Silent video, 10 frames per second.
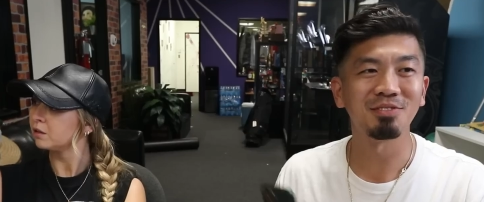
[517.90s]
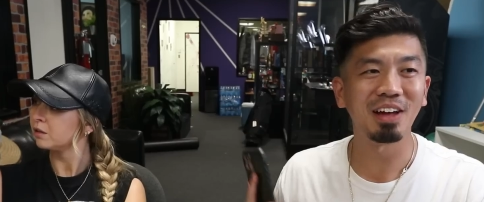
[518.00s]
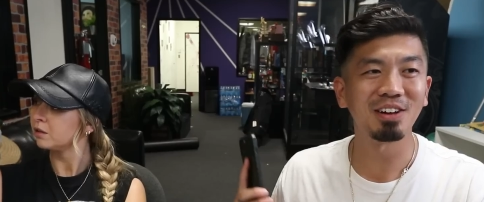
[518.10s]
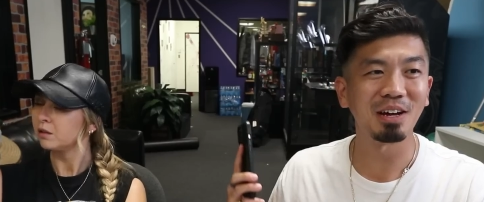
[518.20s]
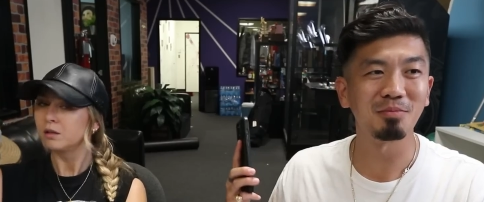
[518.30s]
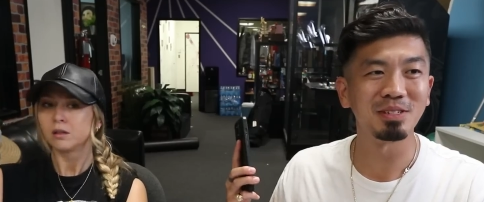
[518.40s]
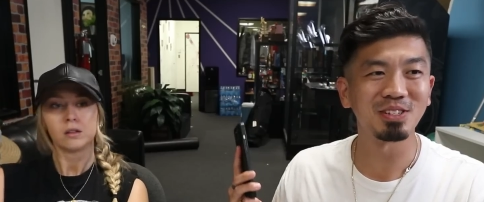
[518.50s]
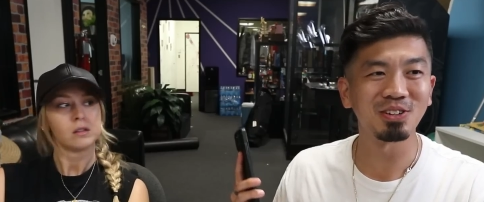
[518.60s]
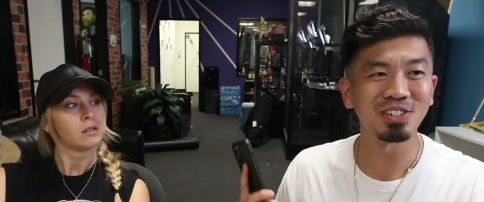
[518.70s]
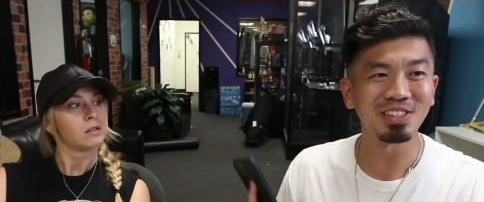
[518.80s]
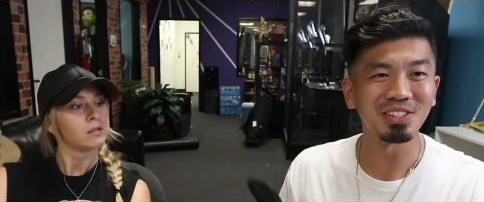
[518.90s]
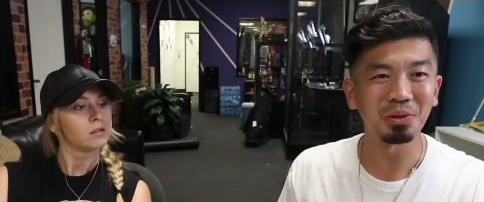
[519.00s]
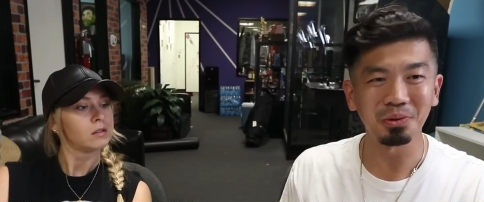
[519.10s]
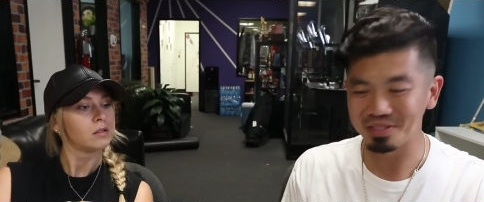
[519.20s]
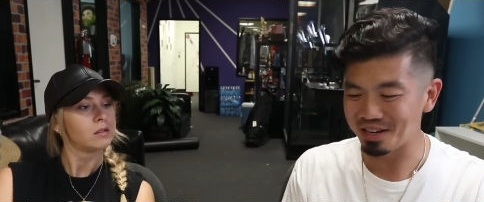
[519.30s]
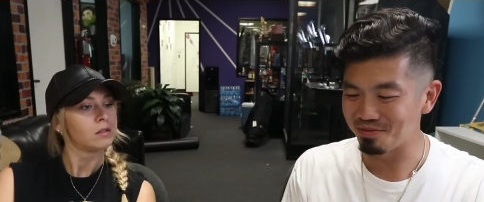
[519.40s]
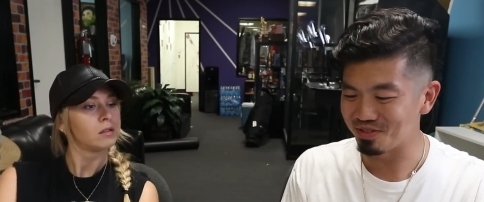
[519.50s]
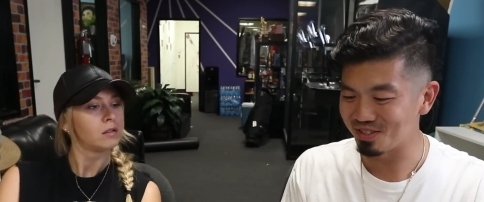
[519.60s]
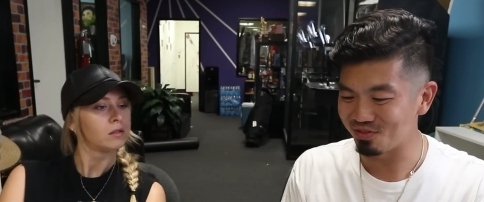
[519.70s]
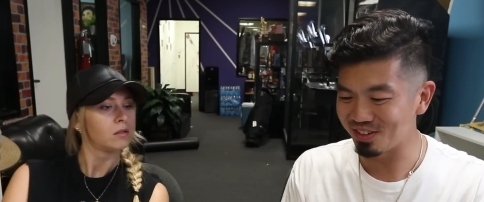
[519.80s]
Speaker 1: found out. I've been searching this whole time for
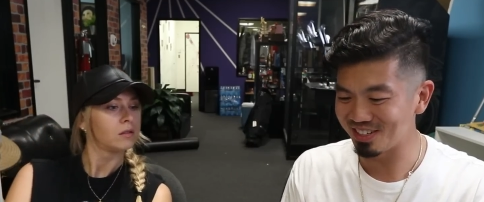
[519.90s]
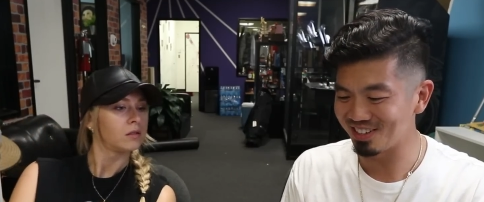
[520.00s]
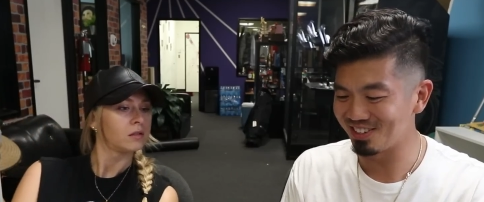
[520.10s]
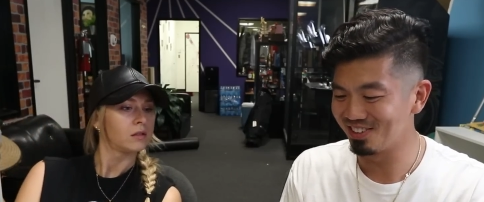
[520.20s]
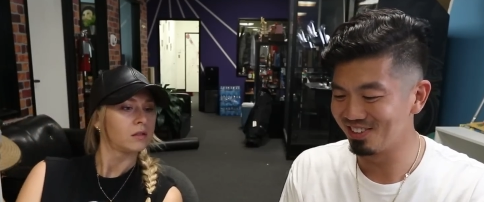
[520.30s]
this video.